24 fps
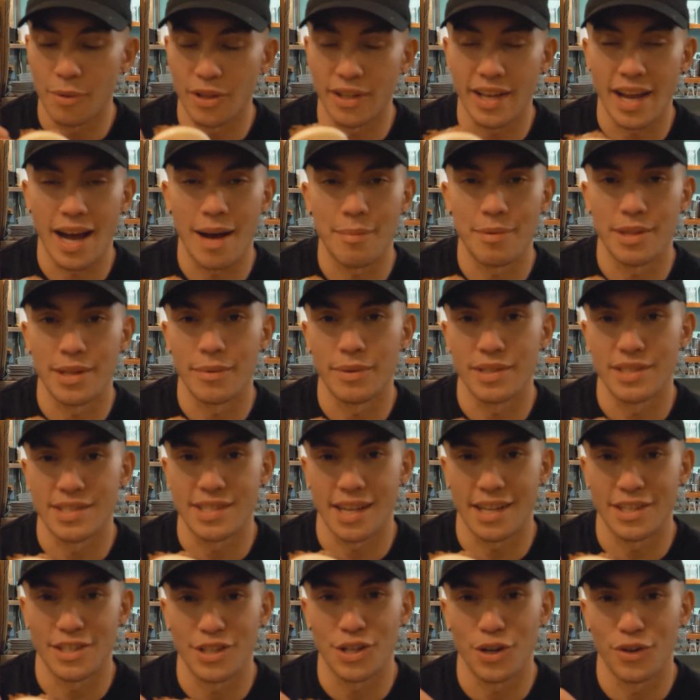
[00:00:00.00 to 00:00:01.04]
really happy that we
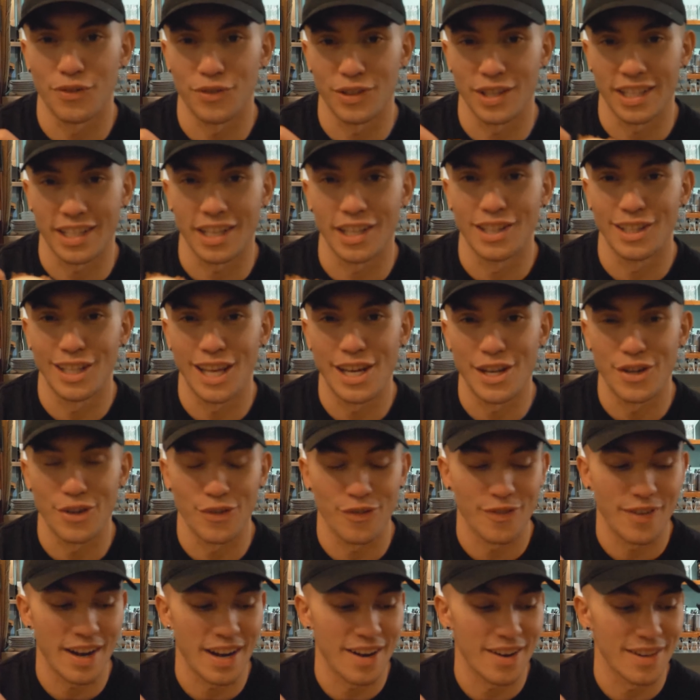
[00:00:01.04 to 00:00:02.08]
decided to go for like a lighter
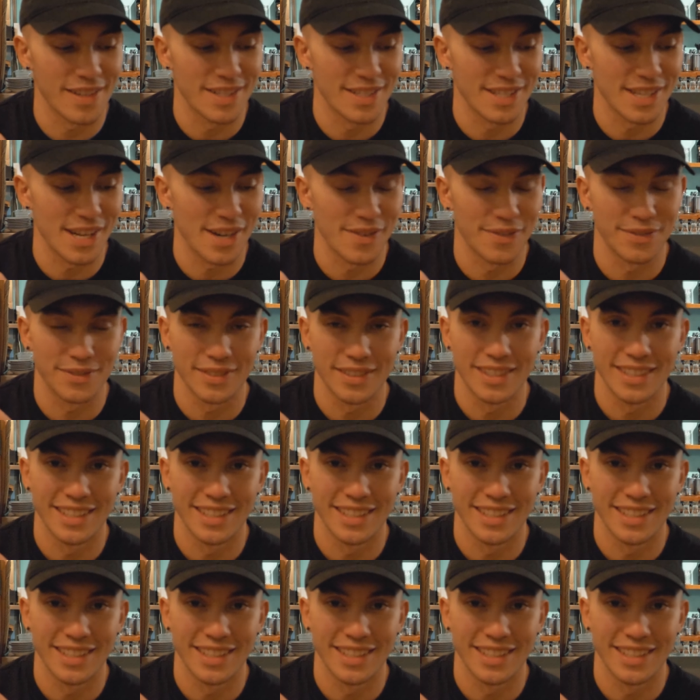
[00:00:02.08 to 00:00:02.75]
fare instead of